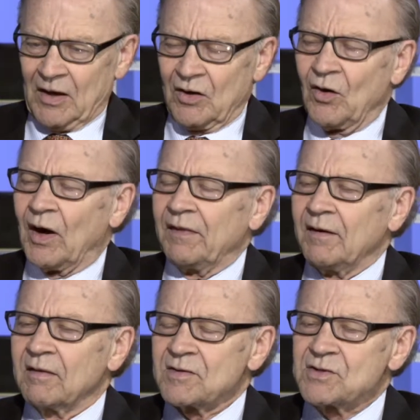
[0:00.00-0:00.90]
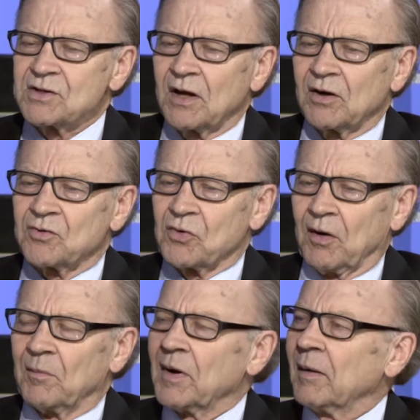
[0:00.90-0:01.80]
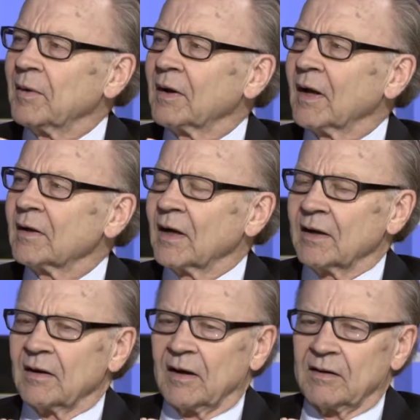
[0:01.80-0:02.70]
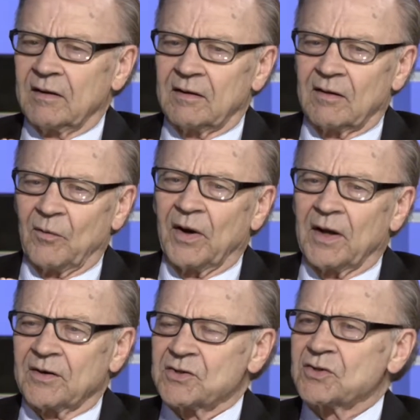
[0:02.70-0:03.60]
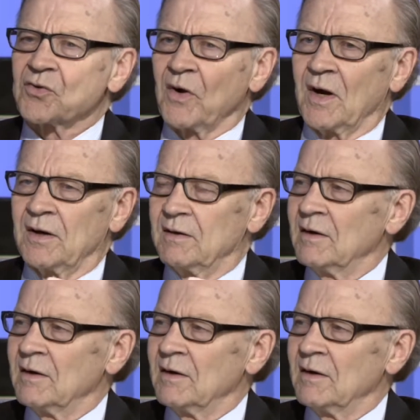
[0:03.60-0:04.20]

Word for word: No, I think this is Donald Trump. I mean, I think the White House has tried,